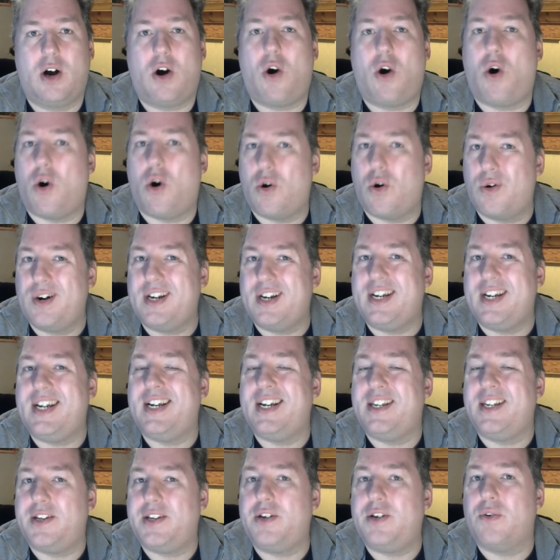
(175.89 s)
or
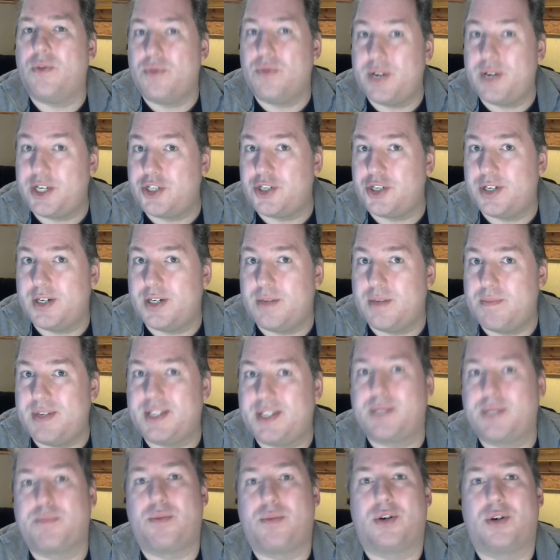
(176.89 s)
in the original
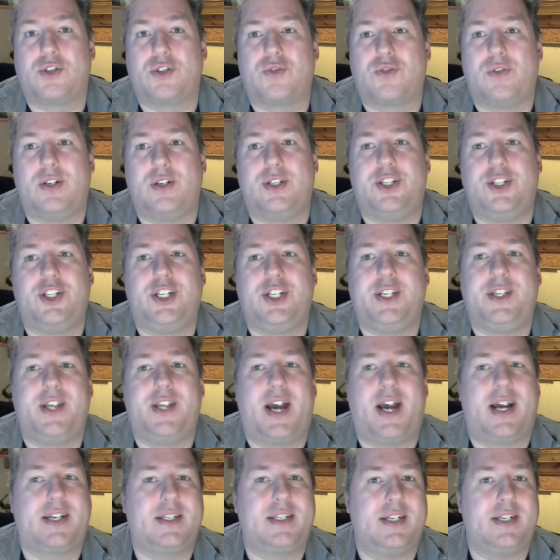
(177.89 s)
Mistborn trilogy,
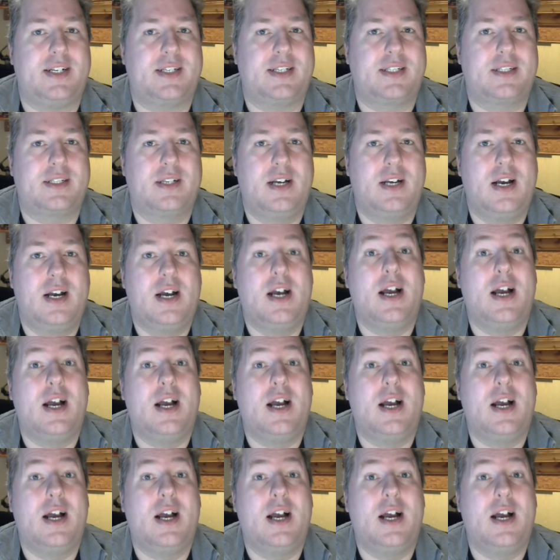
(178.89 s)
that is.